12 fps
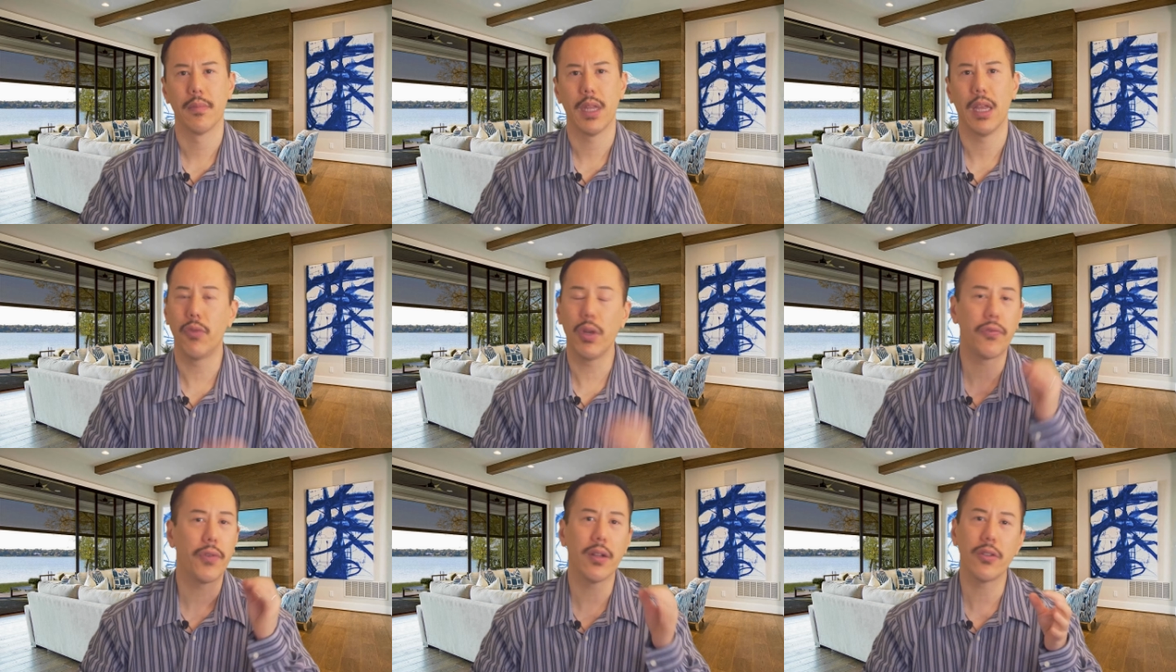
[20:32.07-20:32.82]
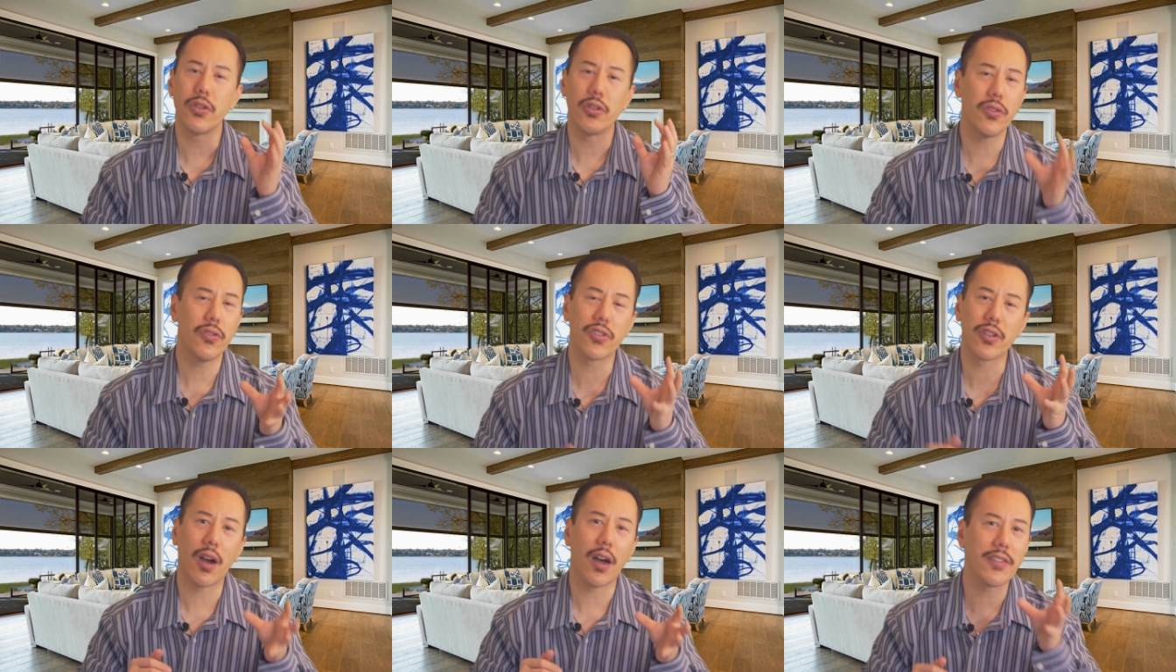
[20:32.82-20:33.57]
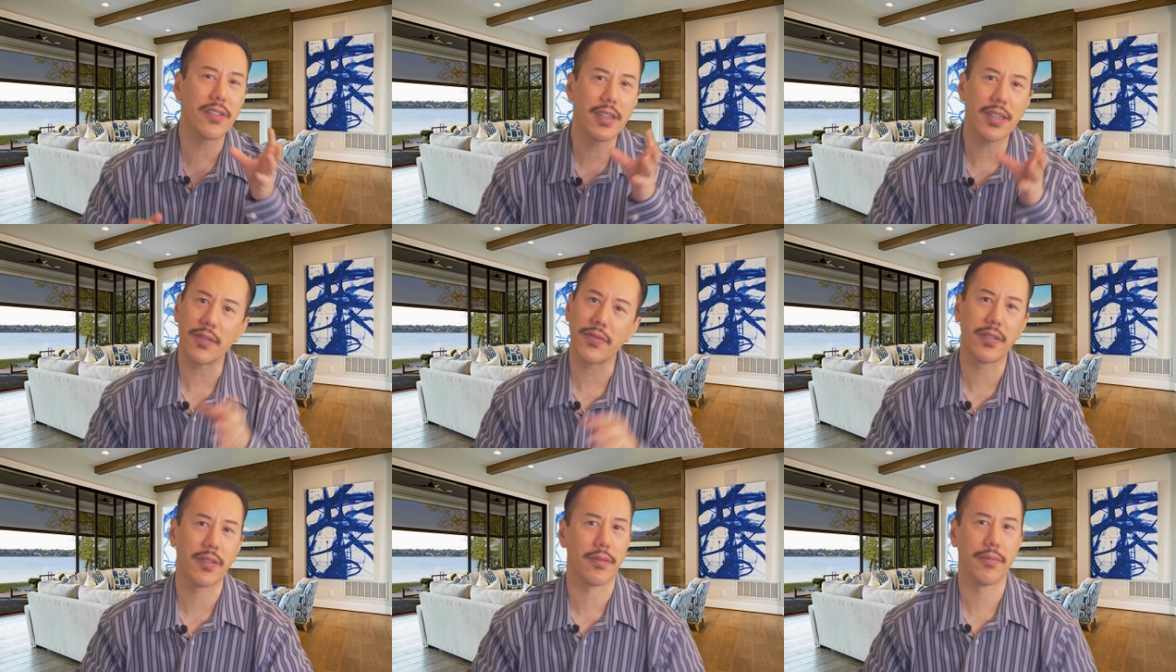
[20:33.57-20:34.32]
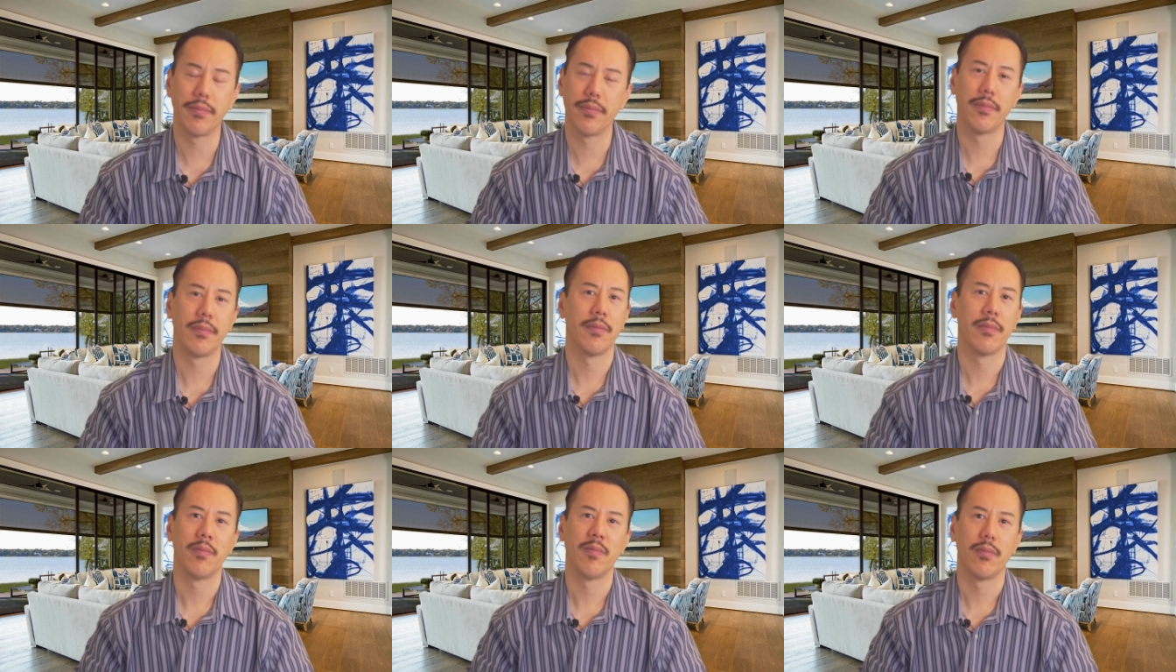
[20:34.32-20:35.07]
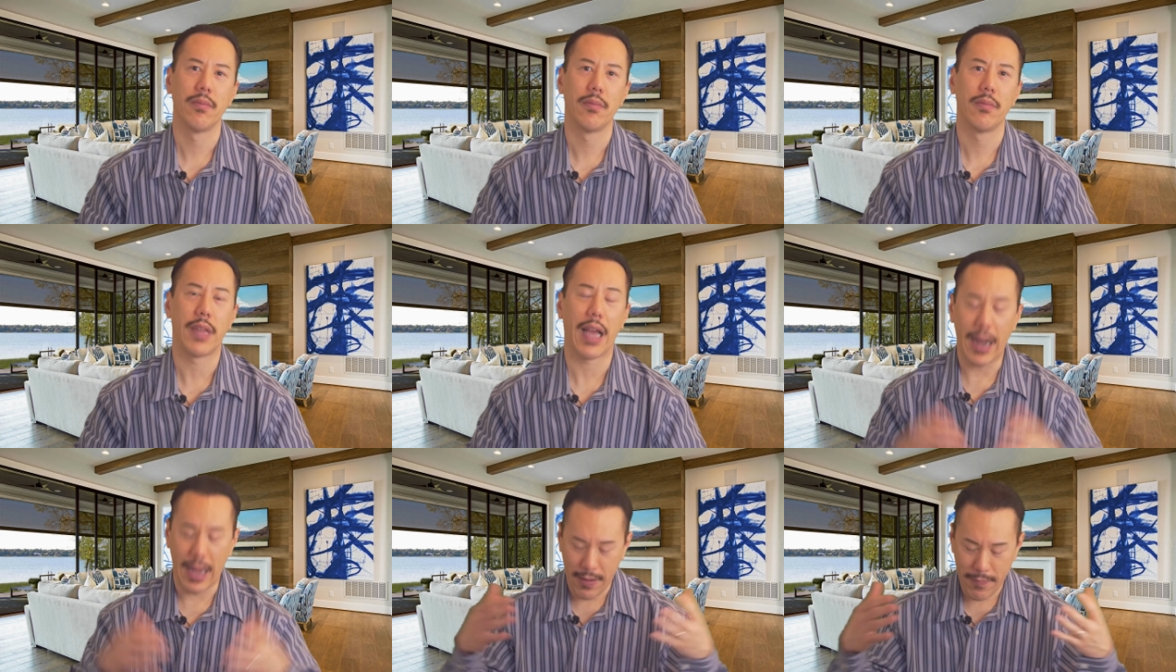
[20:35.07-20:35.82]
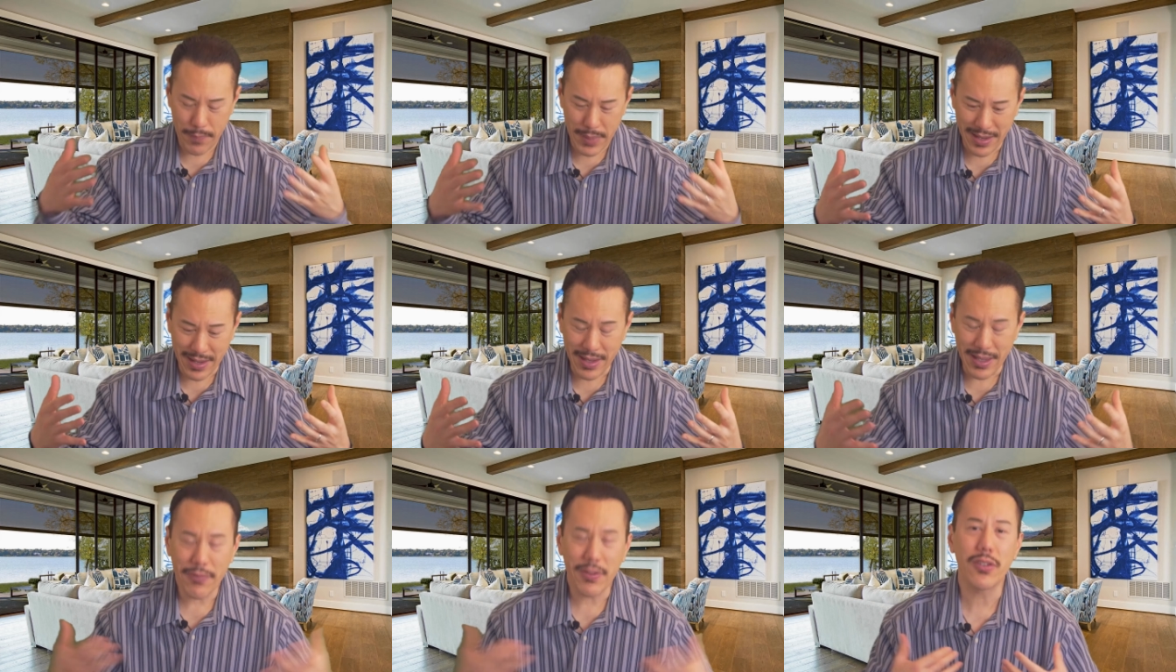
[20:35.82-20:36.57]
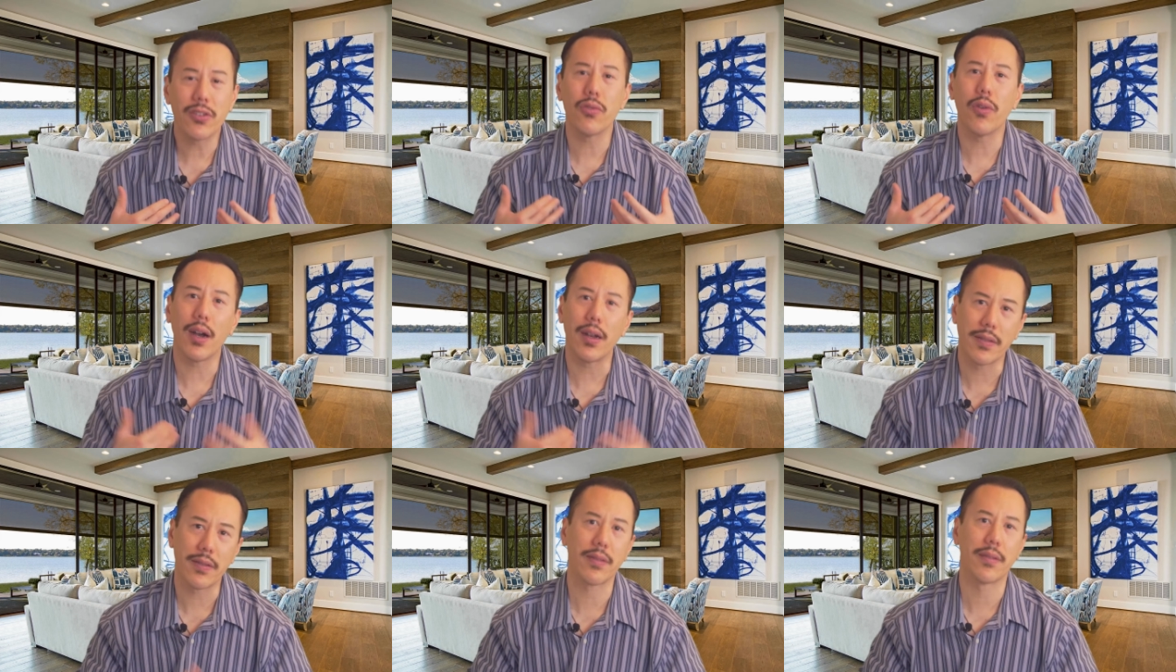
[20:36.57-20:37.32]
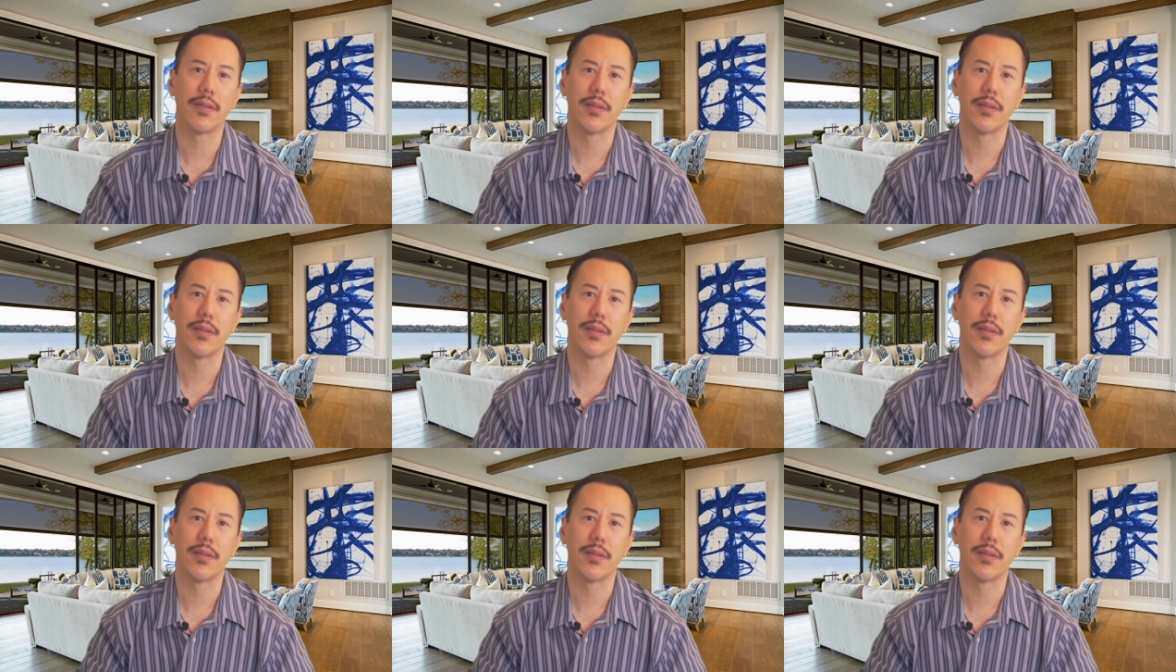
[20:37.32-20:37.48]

If we fail to use God's gifts that have been given to us,